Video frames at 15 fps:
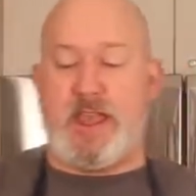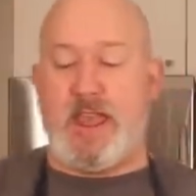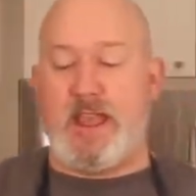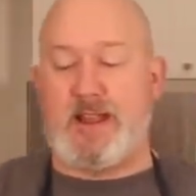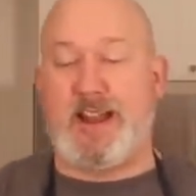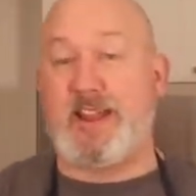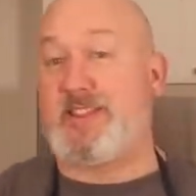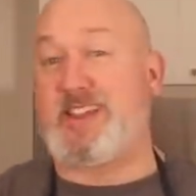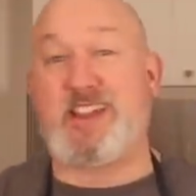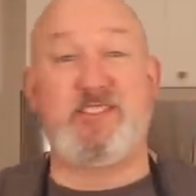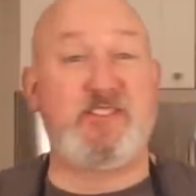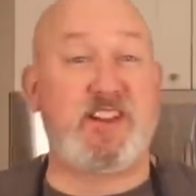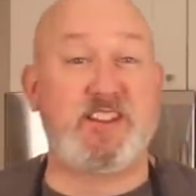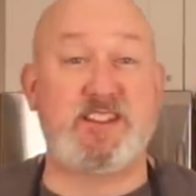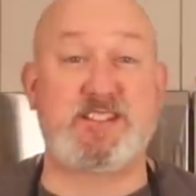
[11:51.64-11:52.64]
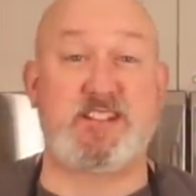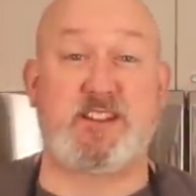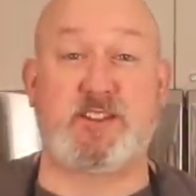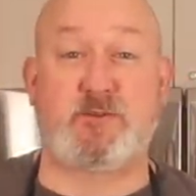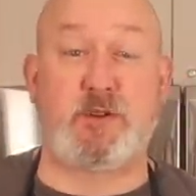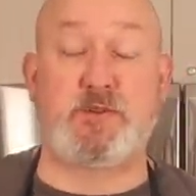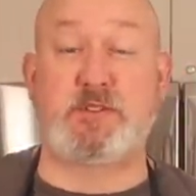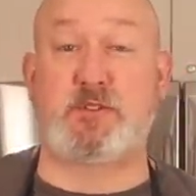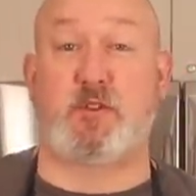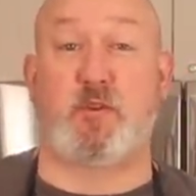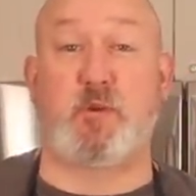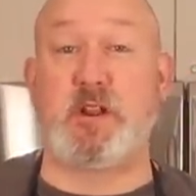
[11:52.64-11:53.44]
And I think I found this at a thrift store.